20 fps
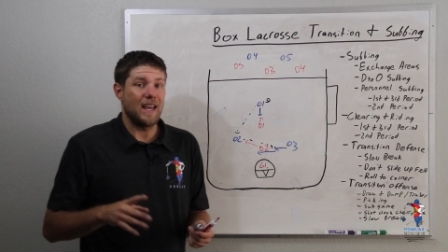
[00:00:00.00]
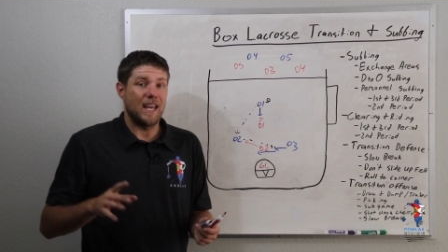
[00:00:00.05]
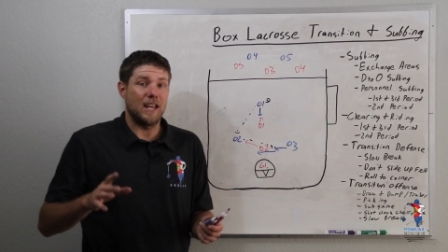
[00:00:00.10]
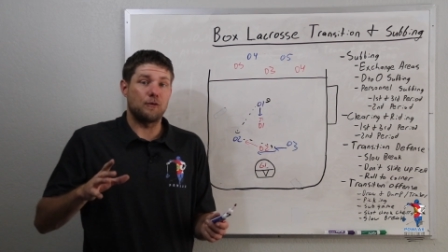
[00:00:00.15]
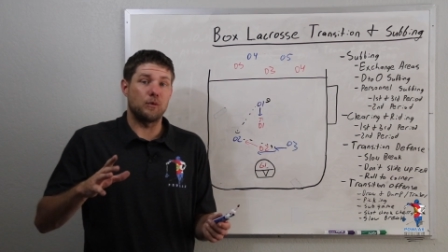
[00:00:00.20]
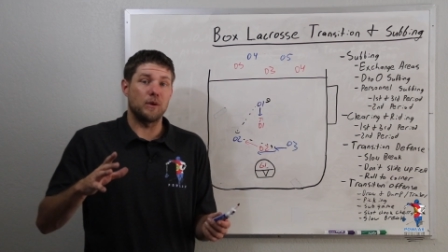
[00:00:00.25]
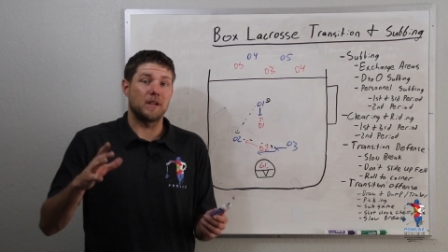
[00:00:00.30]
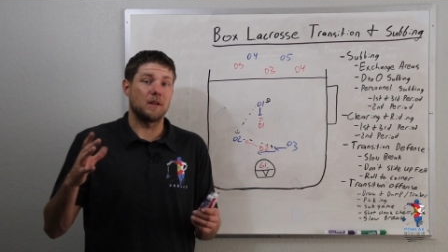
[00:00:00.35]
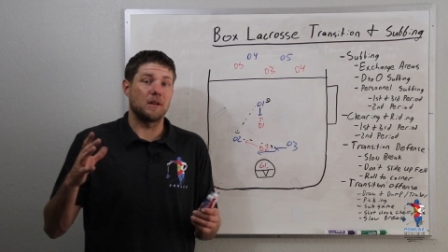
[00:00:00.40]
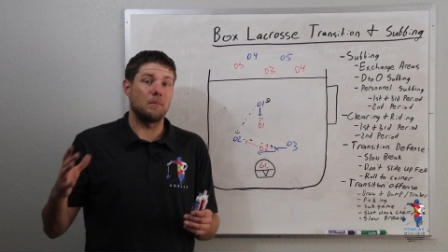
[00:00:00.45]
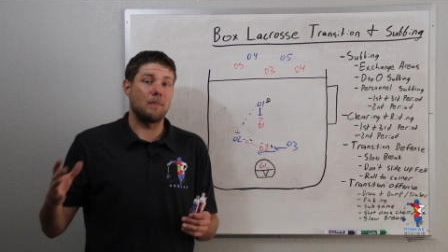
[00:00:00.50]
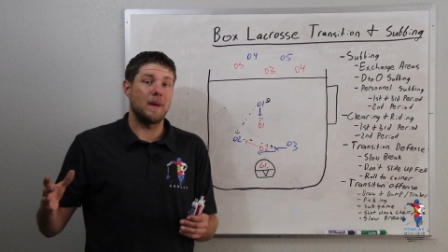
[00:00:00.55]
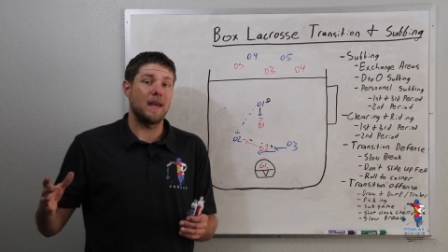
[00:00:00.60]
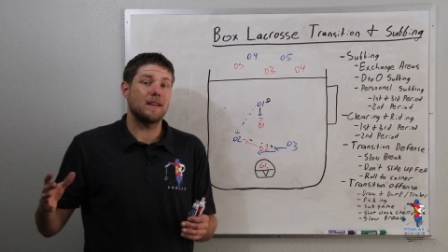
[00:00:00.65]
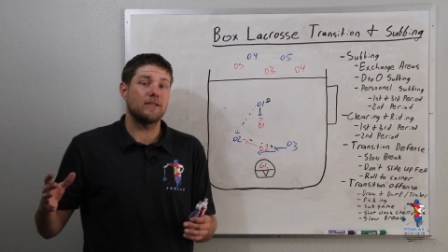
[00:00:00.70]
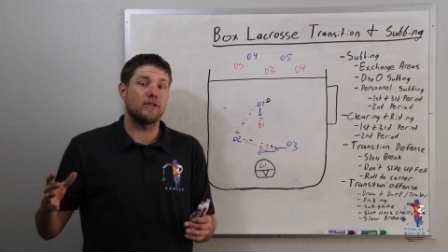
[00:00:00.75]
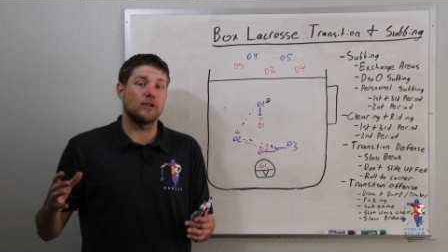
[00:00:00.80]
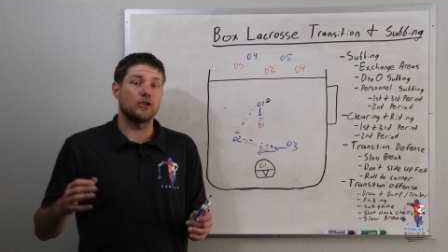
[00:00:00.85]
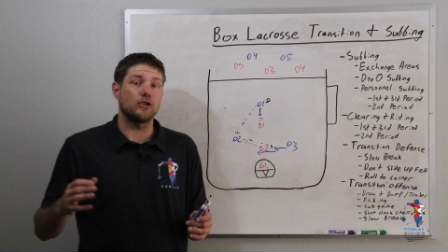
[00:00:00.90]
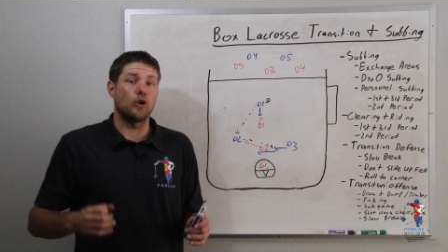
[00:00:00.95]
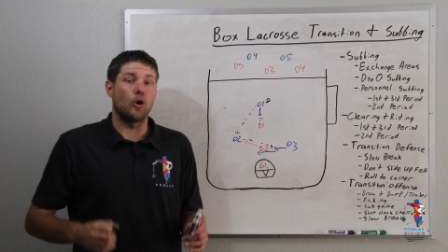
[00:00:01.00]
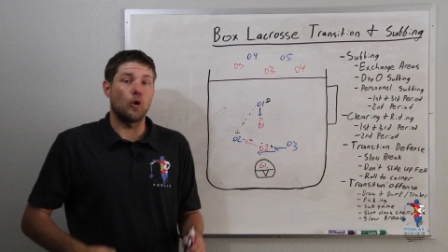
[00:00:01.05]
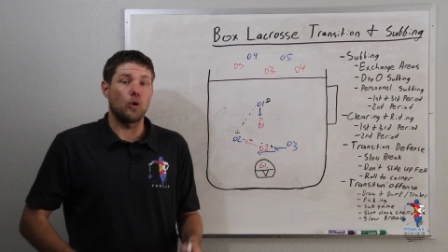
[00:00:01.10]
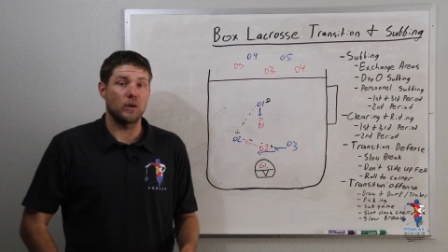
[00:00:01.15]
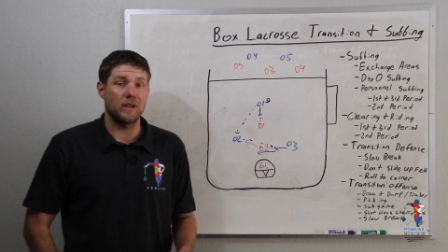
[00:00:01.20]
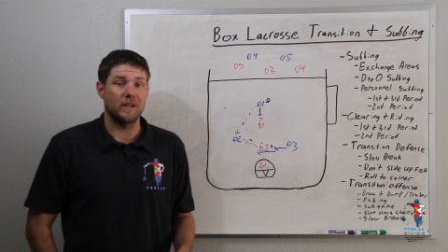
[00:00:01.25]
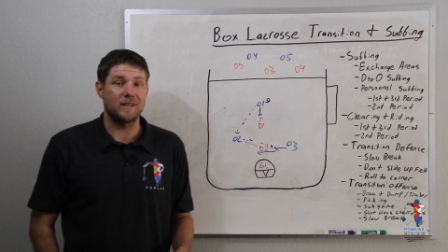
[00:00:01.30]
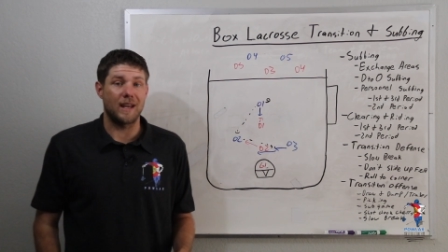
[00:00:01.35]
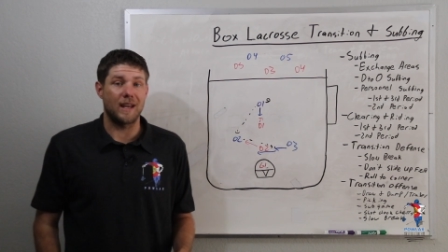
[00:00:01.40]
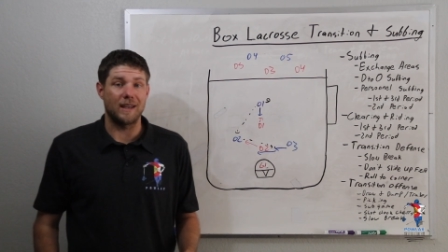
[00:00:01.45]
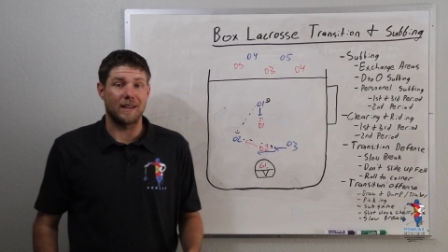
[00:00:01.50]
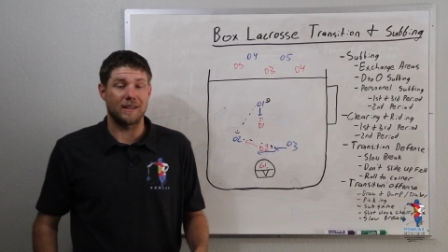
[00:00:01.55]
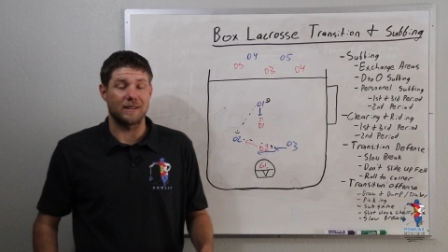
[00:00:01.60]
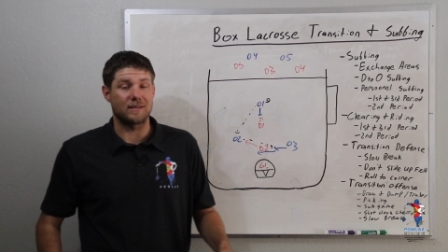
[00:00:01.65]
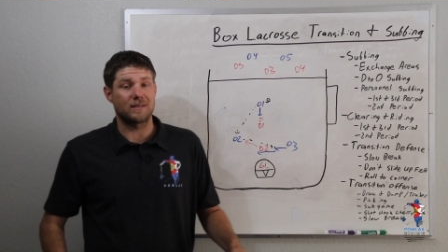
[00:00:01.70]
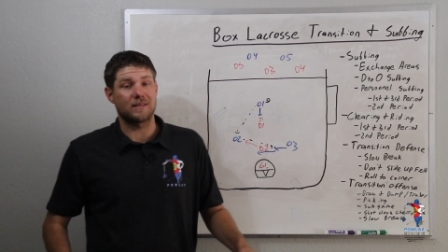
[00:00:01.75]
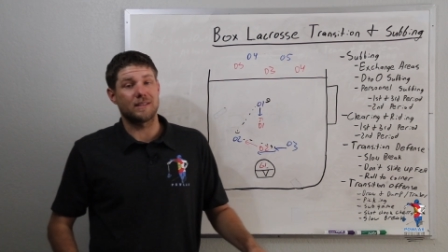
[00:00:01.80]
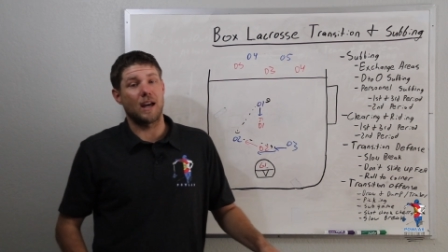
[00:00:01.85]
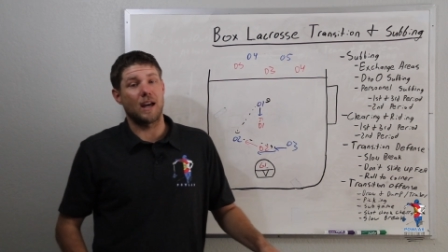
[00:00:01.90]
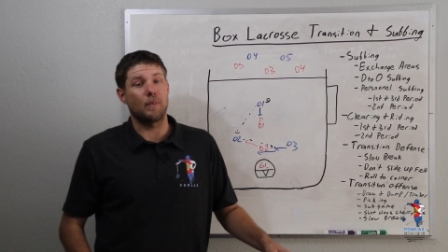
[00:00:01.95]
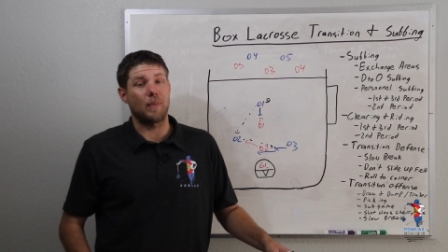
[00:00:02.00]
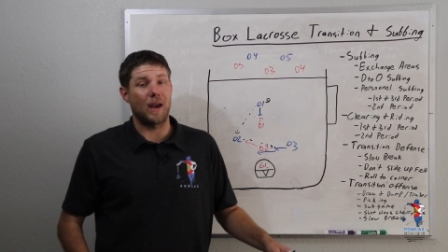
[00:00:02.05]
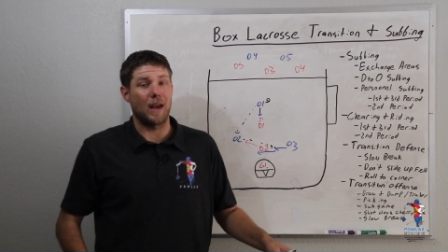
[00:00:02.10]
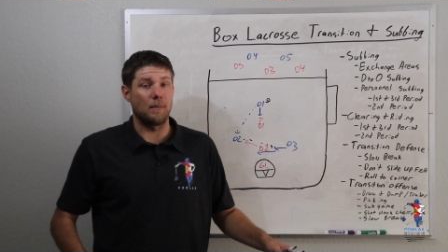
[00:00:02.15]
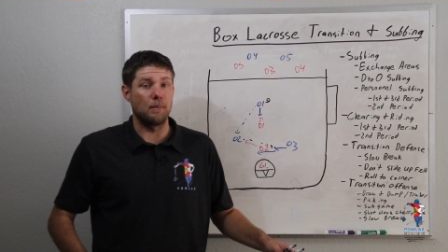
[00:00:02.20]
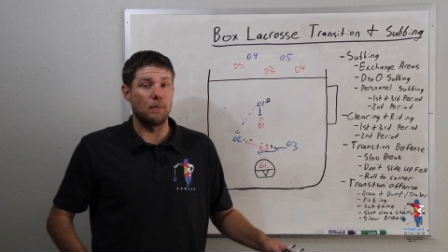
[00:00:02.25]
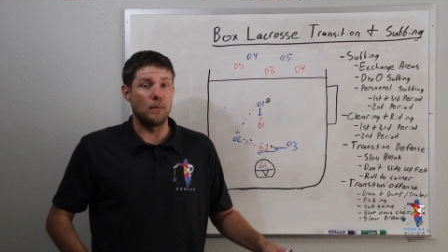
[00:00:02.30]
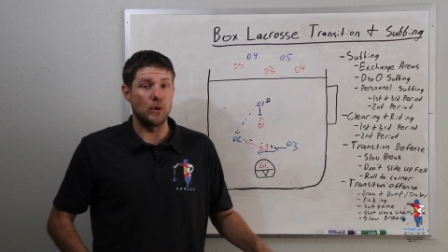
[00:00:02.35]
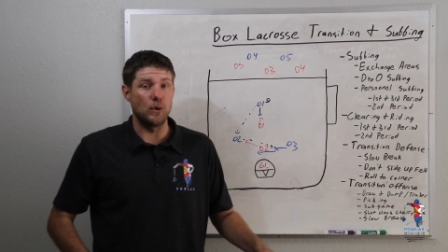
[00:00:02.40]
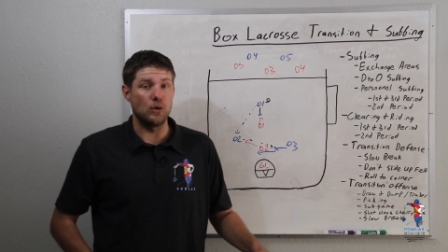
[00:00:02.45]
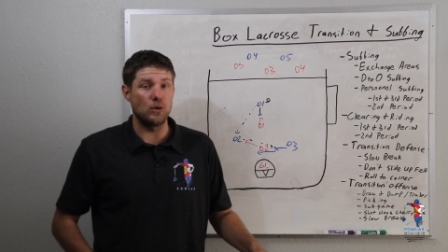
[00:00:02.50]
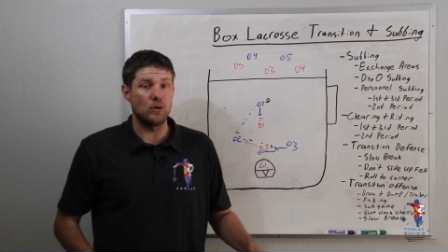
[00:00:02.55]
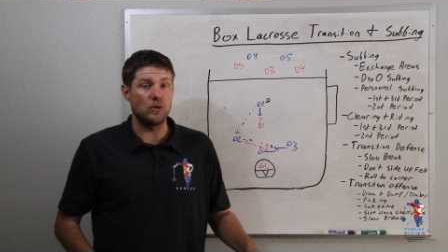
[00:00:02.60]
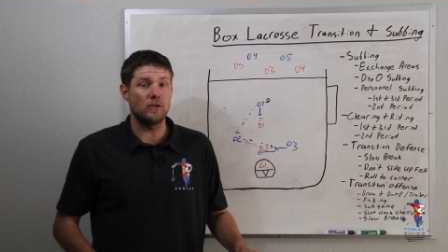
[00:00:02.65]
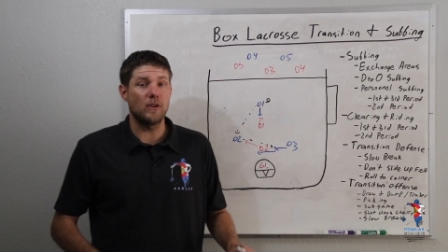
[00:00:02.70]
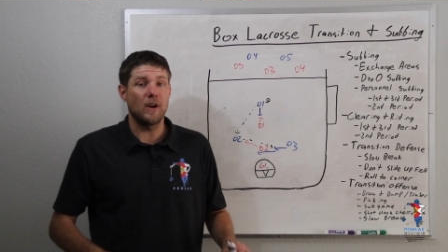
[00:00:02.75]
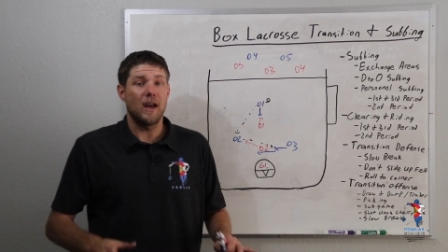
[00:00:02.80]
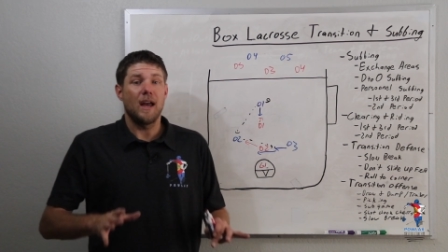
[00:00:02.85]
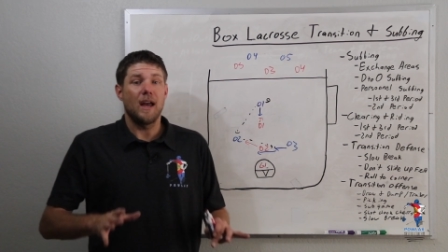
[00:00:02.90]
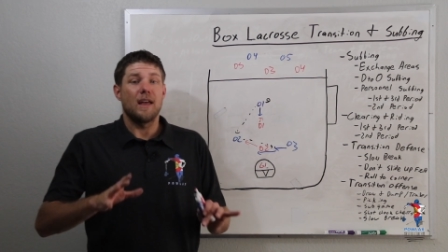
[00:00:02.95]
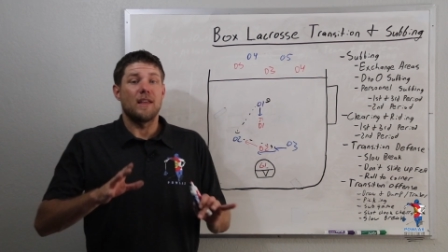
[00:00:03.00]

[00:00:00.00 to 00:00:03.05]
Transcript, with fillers: If we can make the goalie take a step and move,